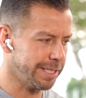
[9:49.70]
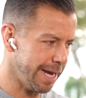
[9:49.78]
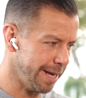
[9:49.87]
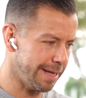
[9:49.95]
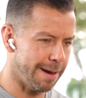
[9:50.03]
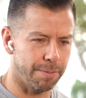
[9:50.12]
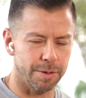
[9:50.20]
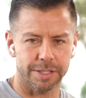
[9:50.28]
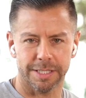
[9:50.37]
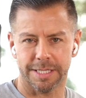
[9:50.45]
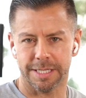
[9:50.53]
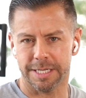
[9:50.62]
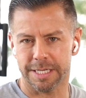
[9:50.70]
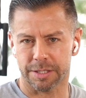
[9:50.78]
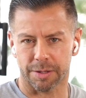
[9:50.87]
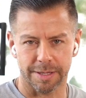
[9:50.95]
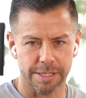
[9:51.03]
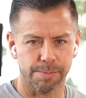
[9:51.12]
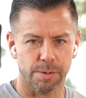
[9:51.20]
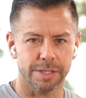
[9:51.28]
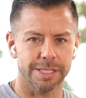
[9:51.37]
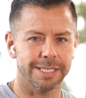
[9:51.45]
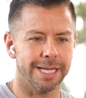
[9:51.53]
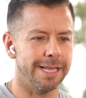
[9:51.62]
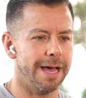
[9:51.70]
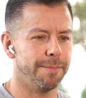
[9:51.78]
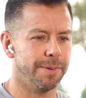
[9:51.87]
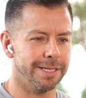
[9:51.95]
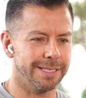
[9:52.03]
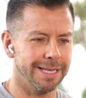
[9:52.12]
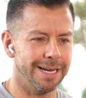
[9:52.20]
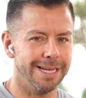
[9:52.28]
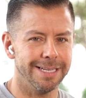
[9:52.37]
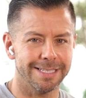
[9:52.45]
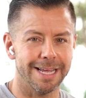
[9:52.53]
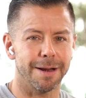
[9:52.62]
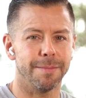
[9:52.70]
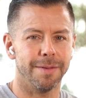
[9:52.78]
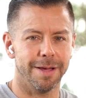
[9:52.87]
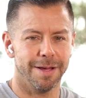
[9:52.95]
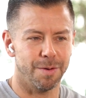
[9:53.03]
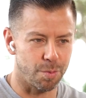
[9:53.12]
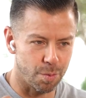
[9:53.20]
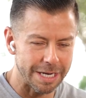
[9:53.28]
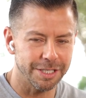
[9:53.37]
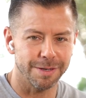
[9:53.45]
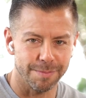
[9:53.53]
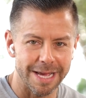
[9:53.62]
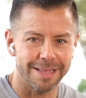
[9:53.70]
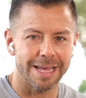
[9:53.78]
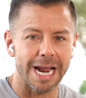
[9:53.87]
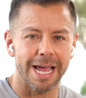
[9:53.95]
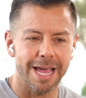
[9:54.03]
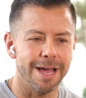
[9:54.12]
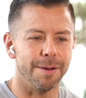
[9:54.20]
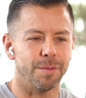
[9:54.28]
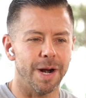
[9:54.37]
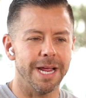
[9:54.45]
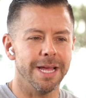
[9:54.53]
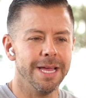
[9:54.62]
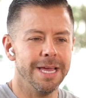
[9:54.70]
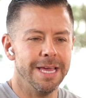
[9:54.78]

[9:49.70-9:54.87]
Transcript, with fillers: saying that person did this or this person said that, but instead he said, wretched man that I am, right?